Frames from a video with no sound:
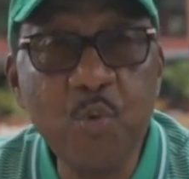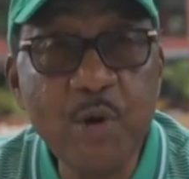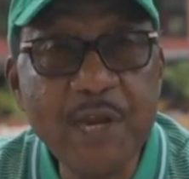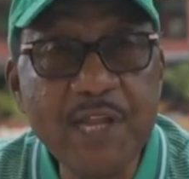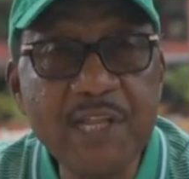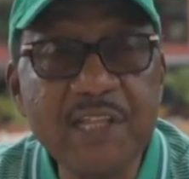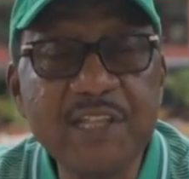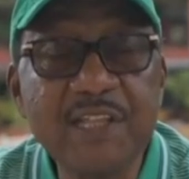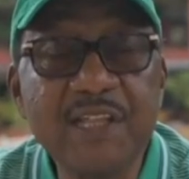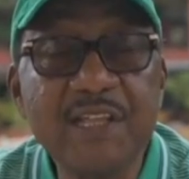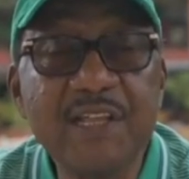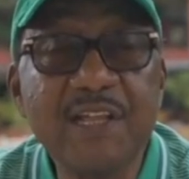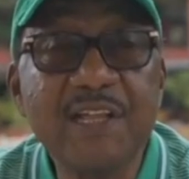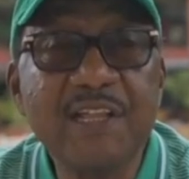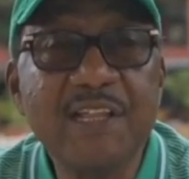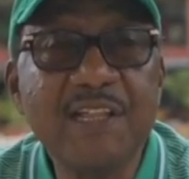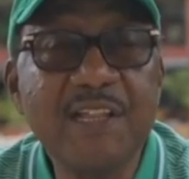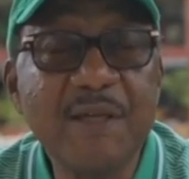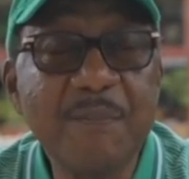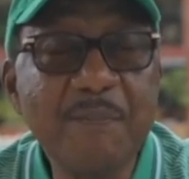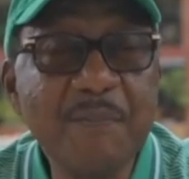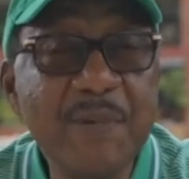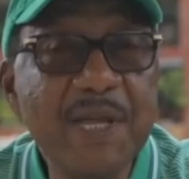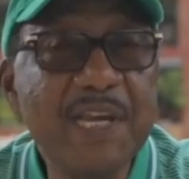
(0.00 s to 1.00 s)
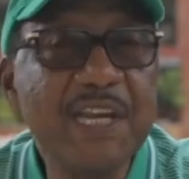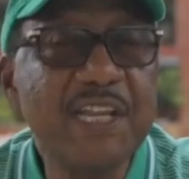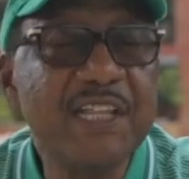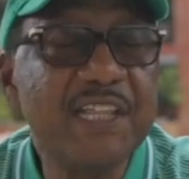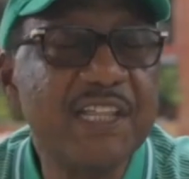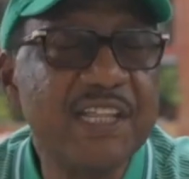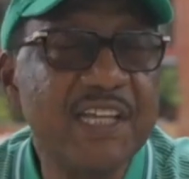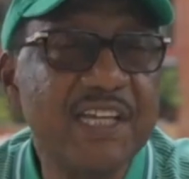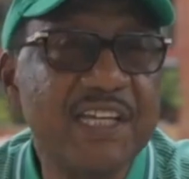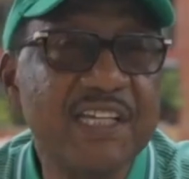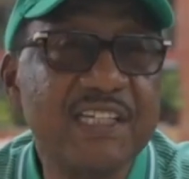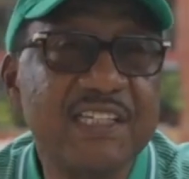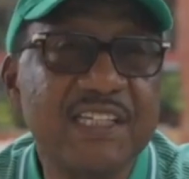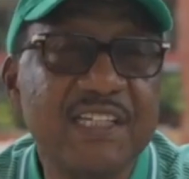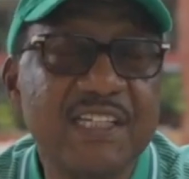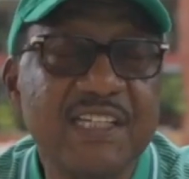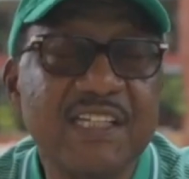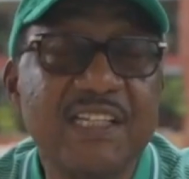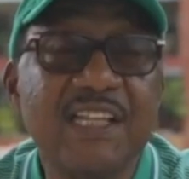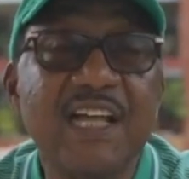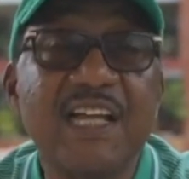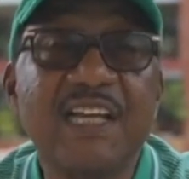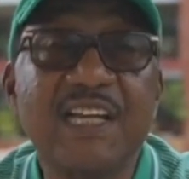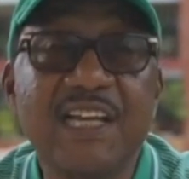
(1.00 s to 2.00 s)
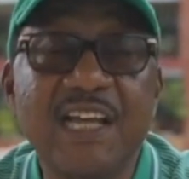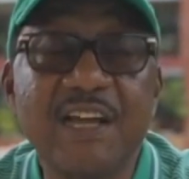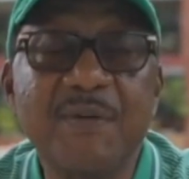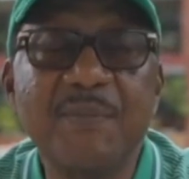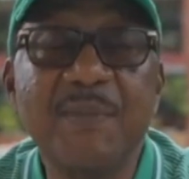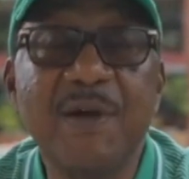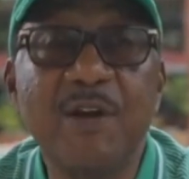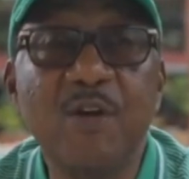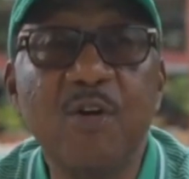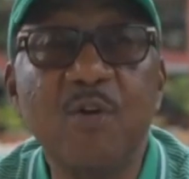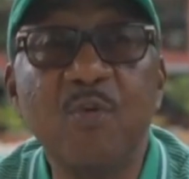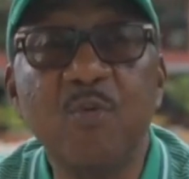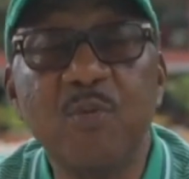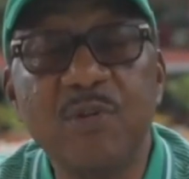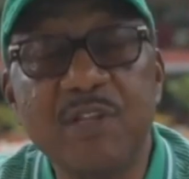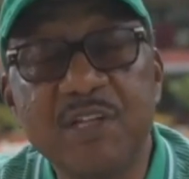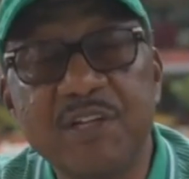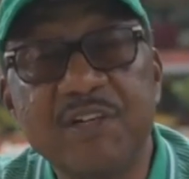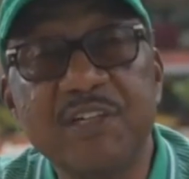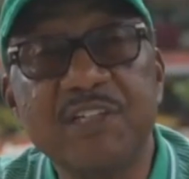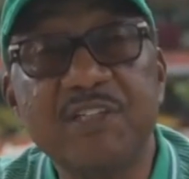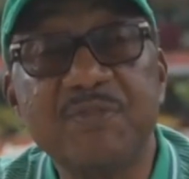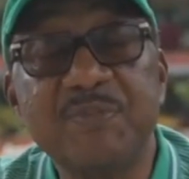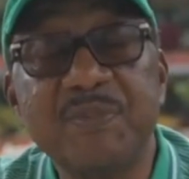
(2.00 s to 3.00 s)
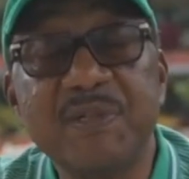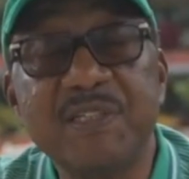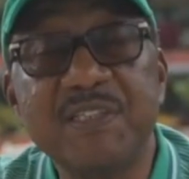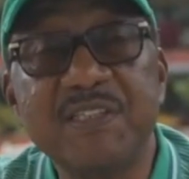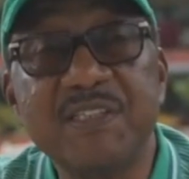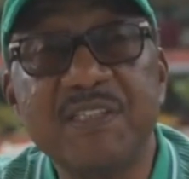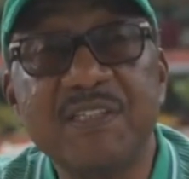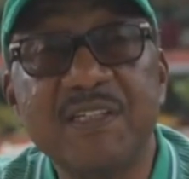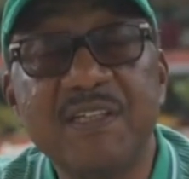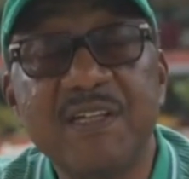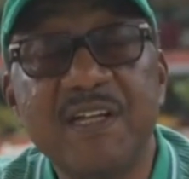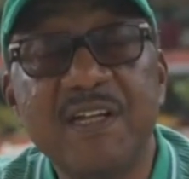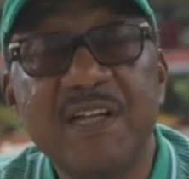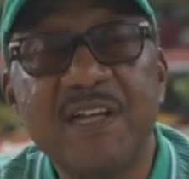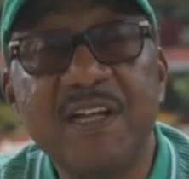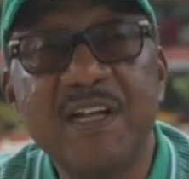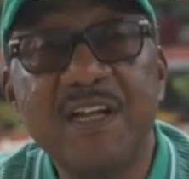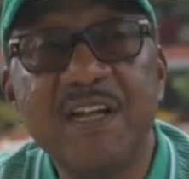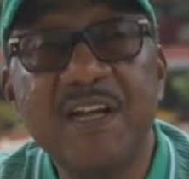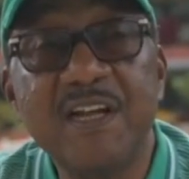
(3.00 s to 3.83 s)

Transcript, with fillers: with the many things that came along with Christmas.